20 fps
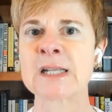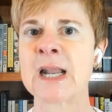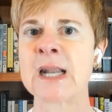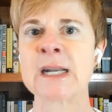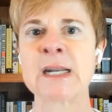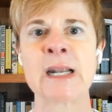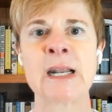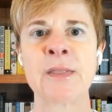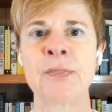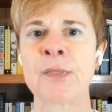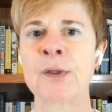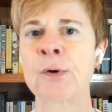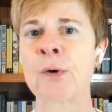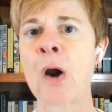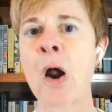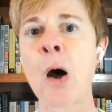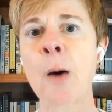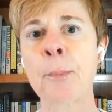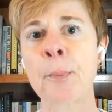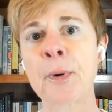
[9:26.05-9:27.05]
and they're
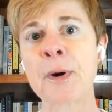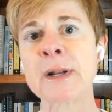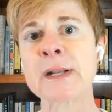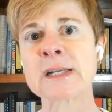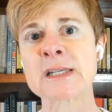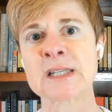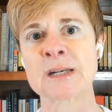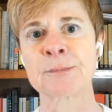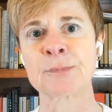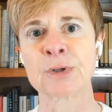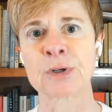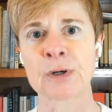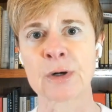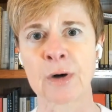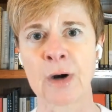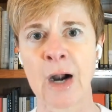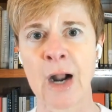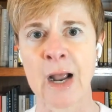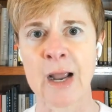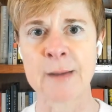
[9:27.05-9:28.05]
all pretty similar
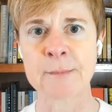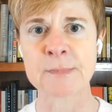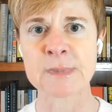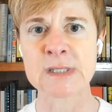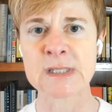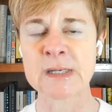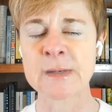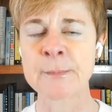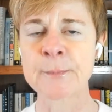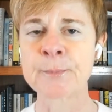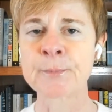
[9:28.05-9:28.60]
crimes.